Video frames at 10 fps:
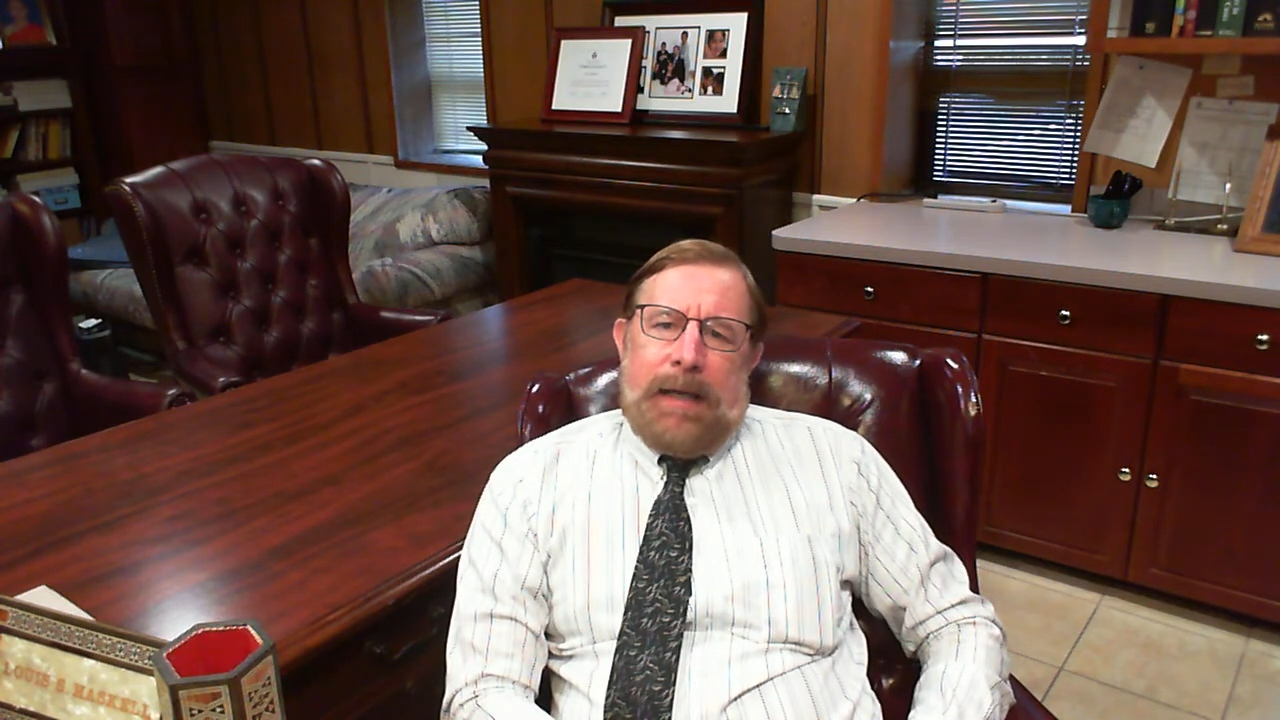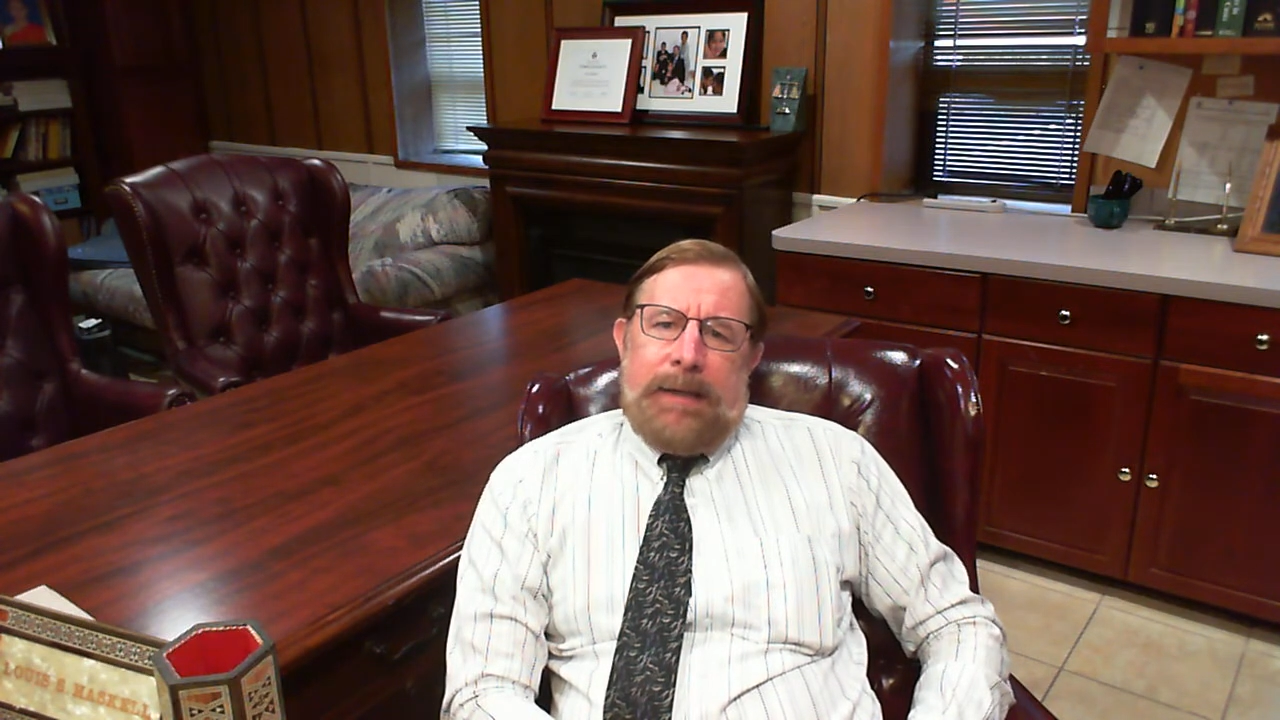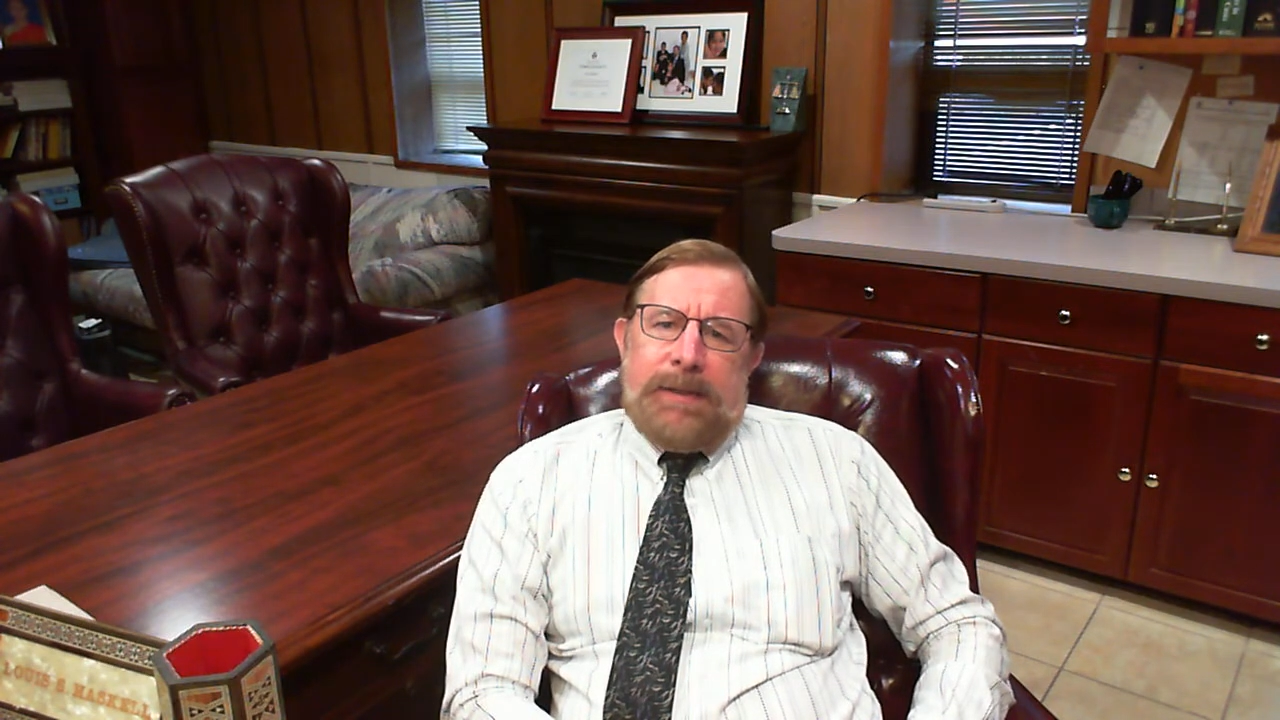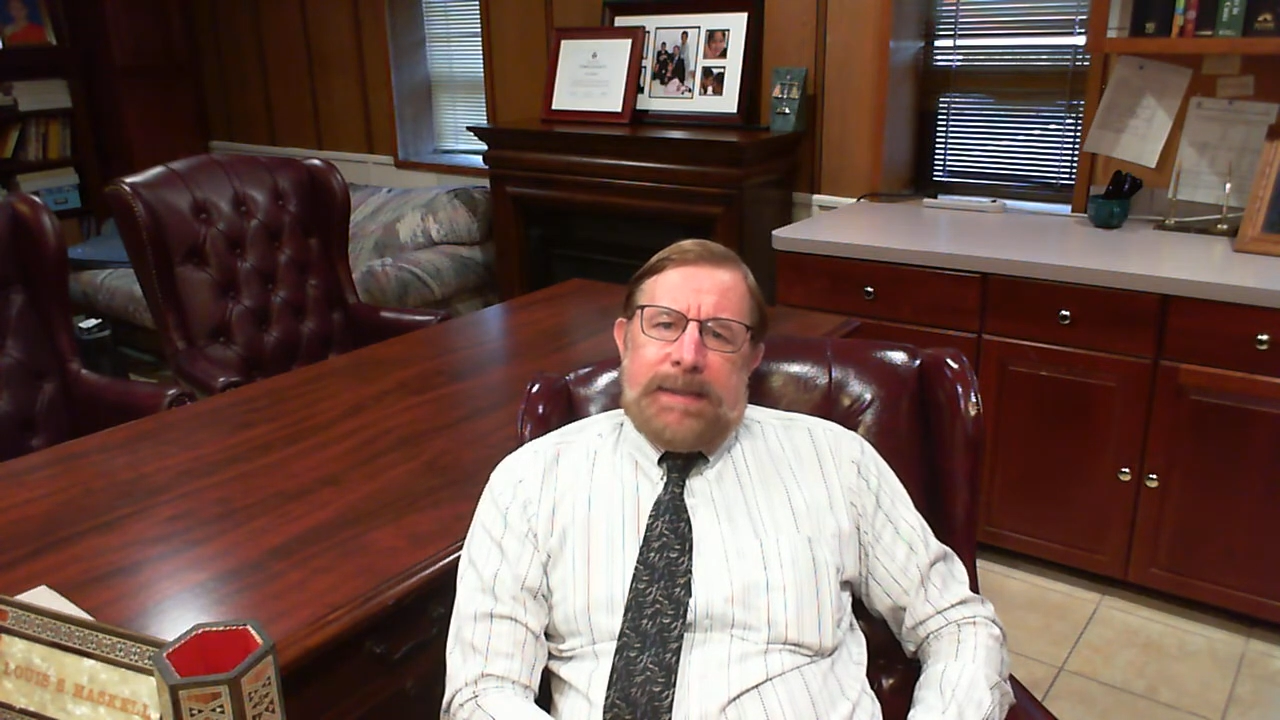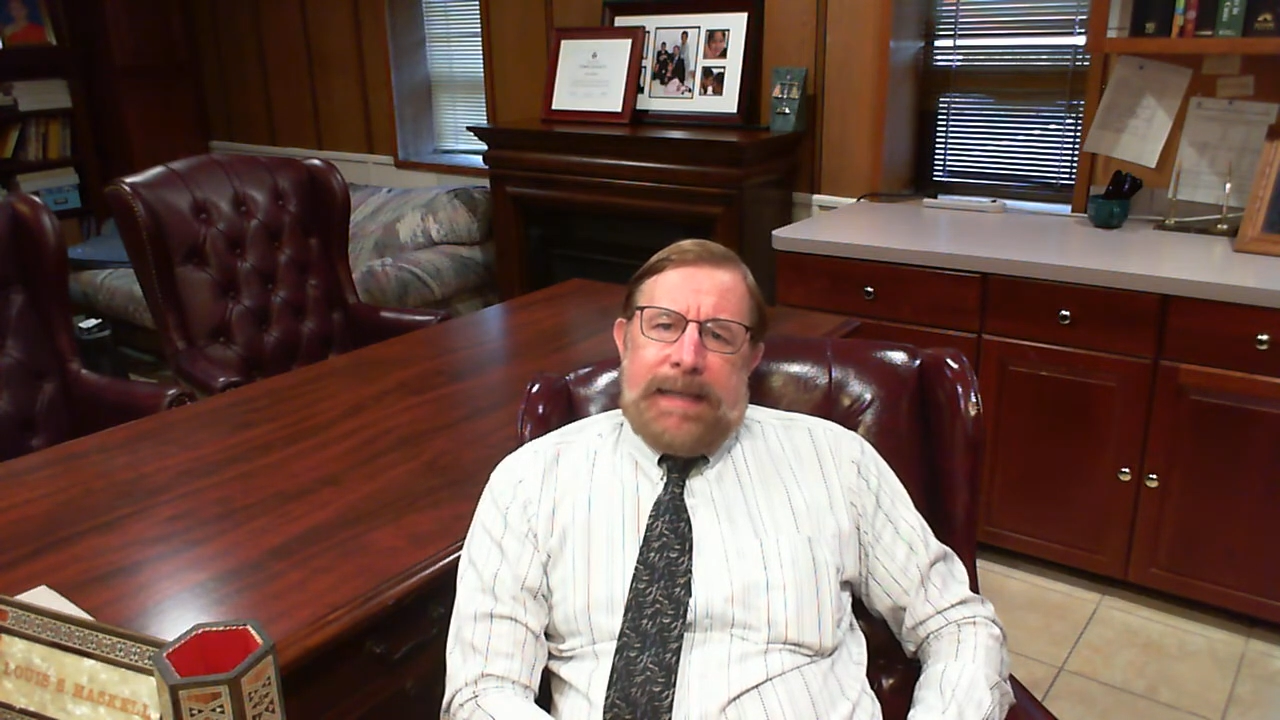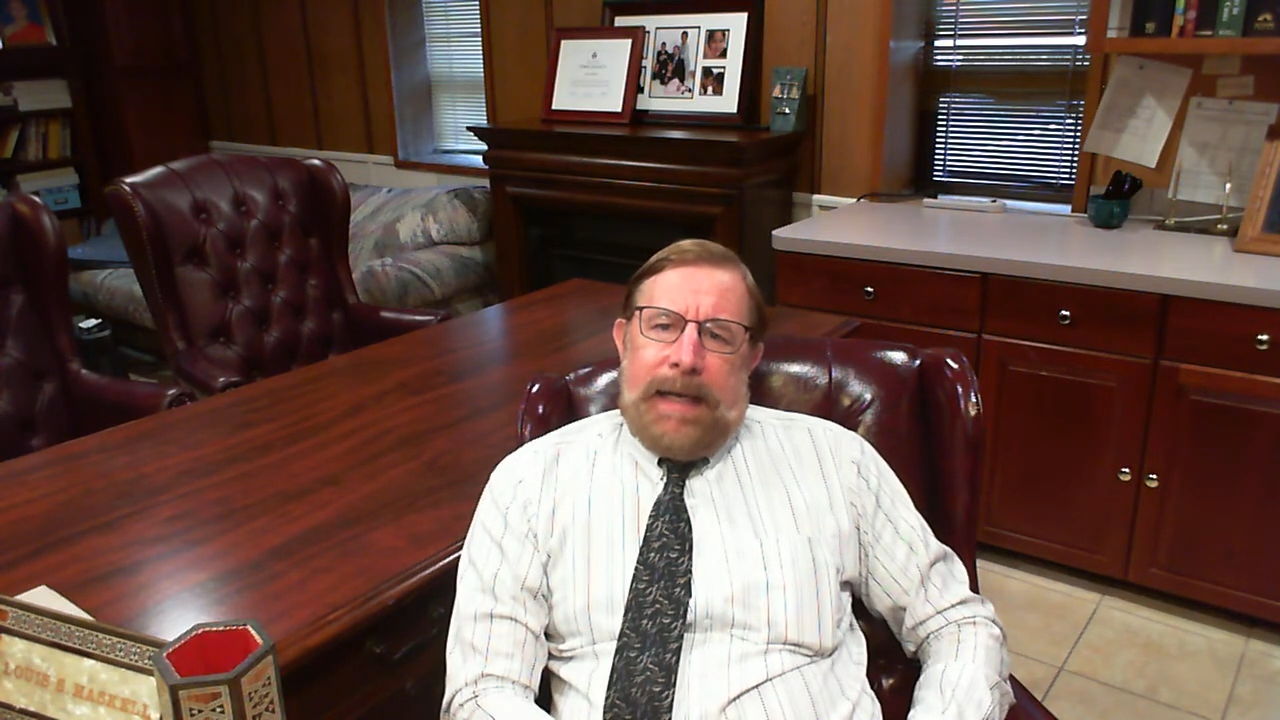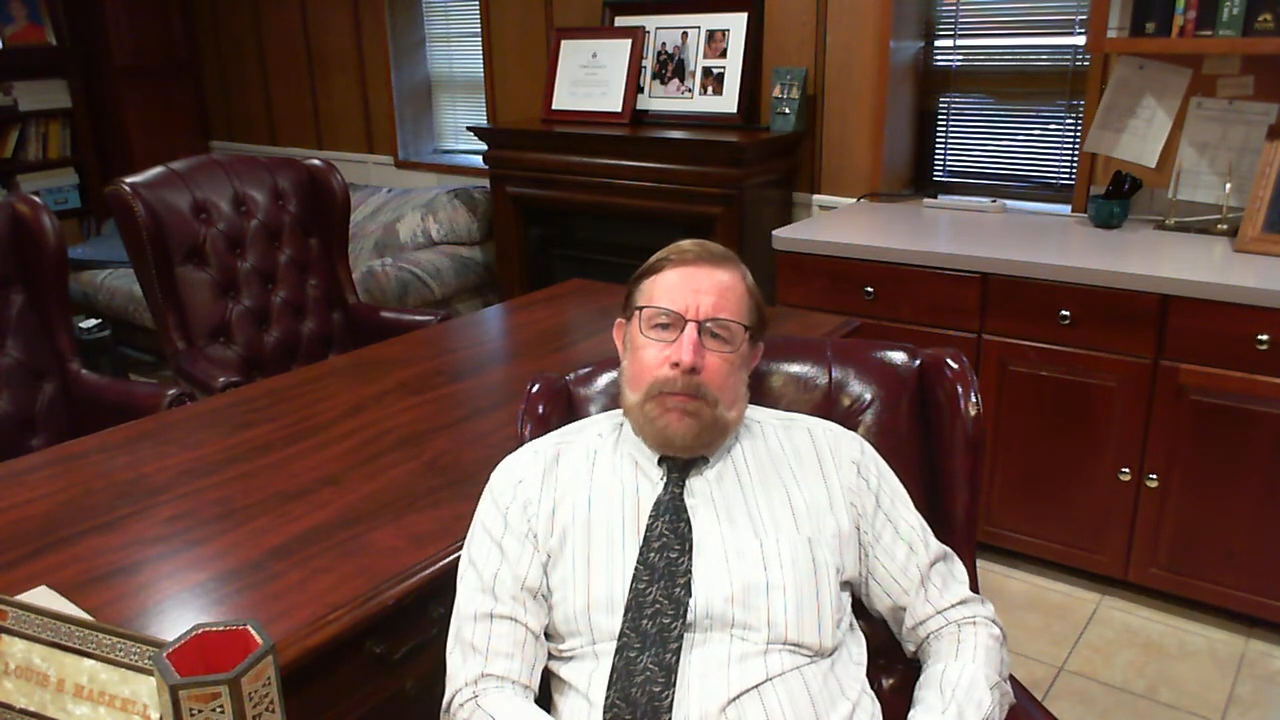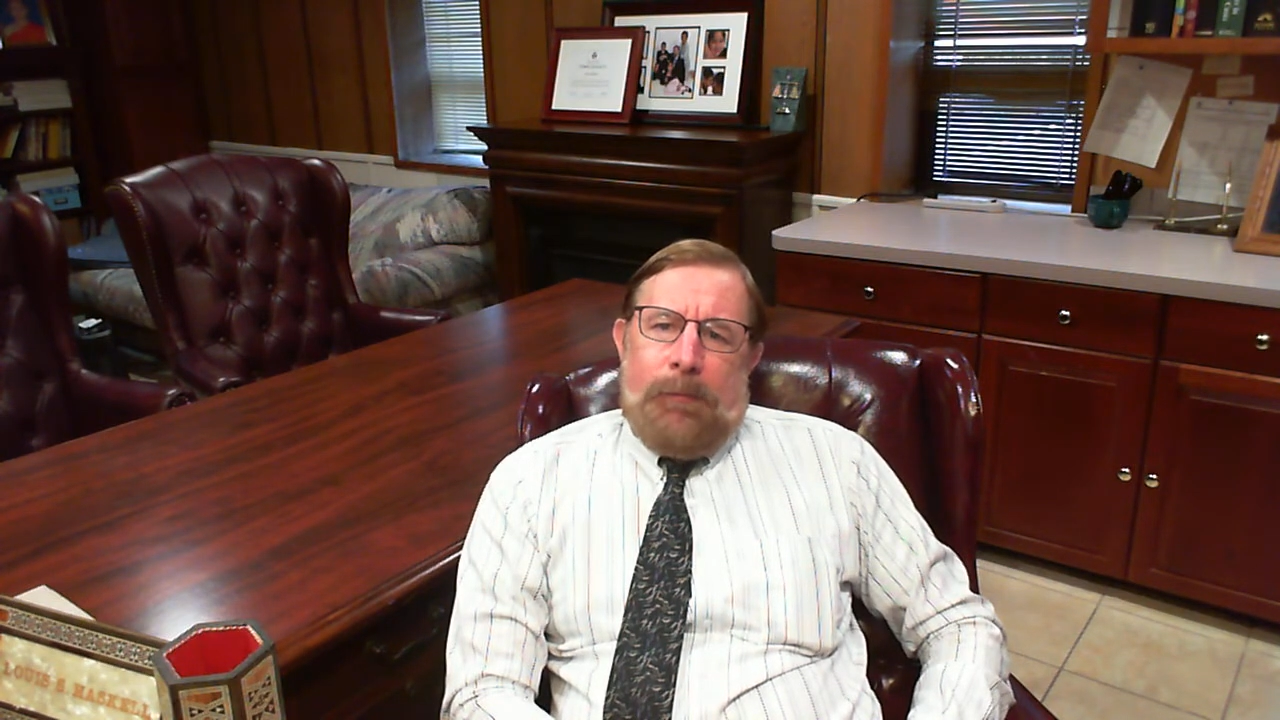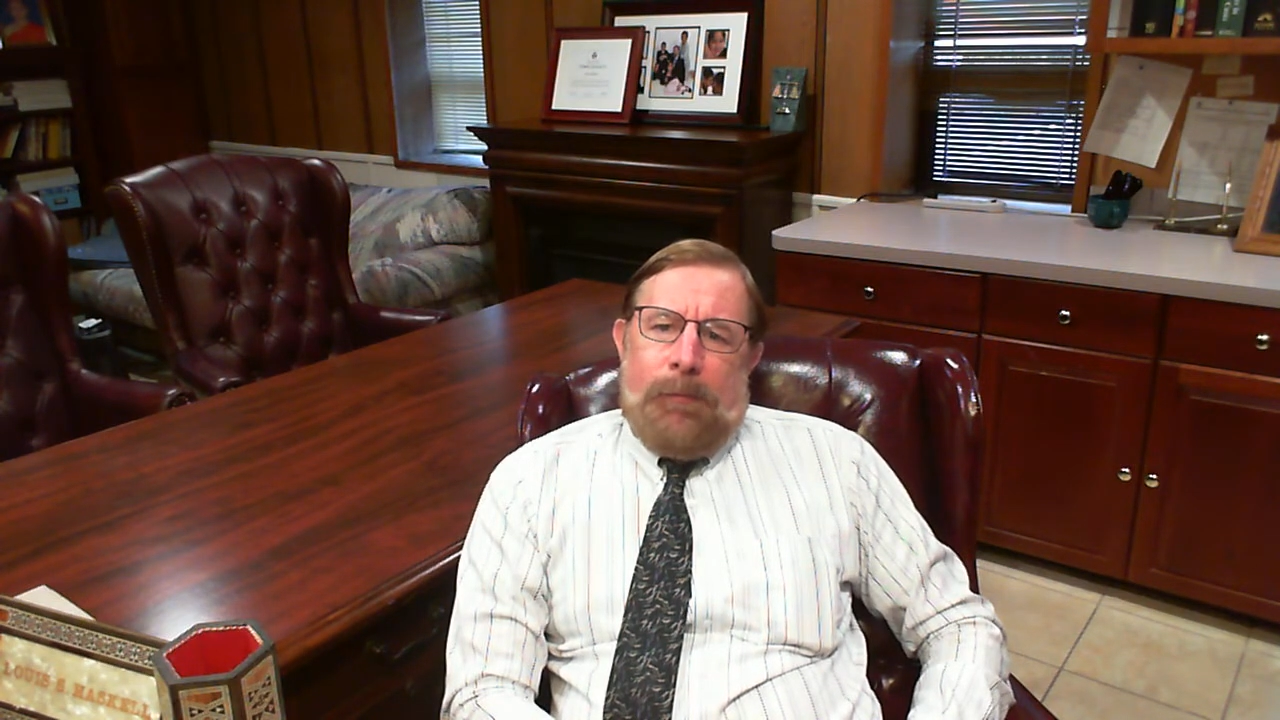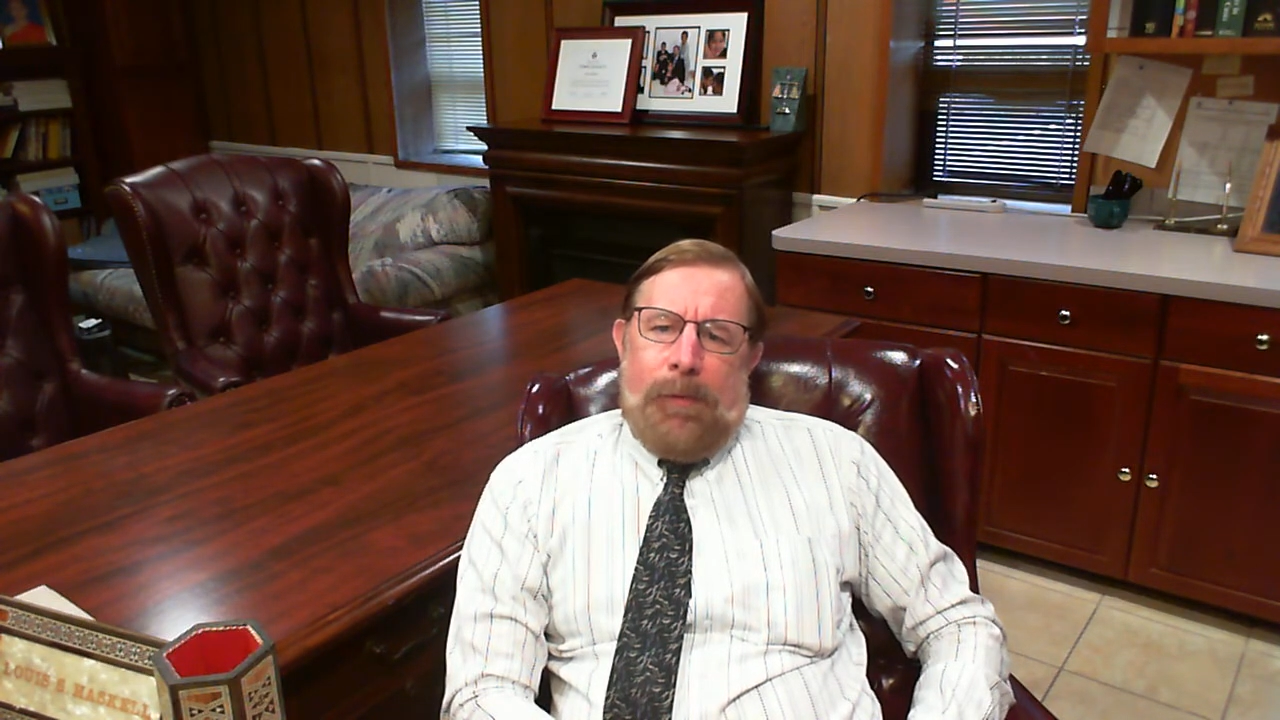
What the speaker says: understand